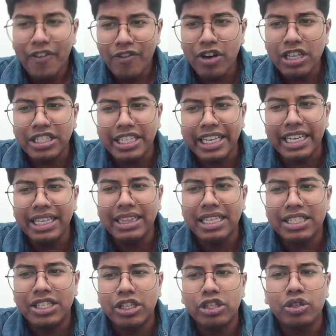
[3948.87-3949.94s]
For C,
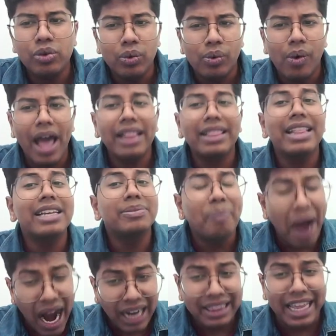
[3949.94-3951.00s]
this is 2. And this
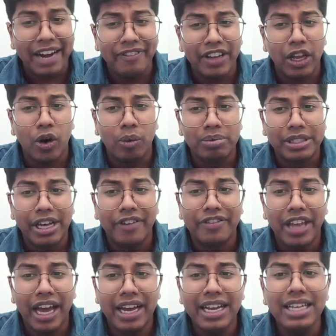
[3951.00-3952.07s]
part that we can observe
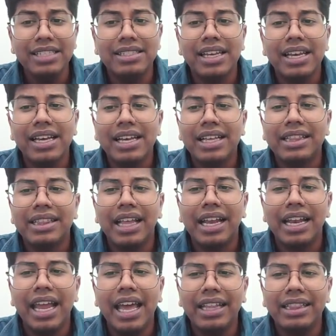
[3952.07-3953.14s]
here is
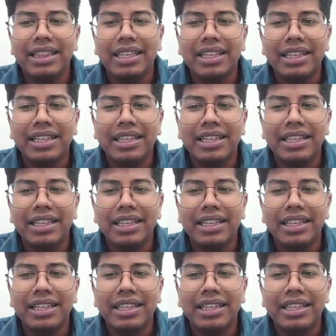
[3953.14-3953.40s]
the length.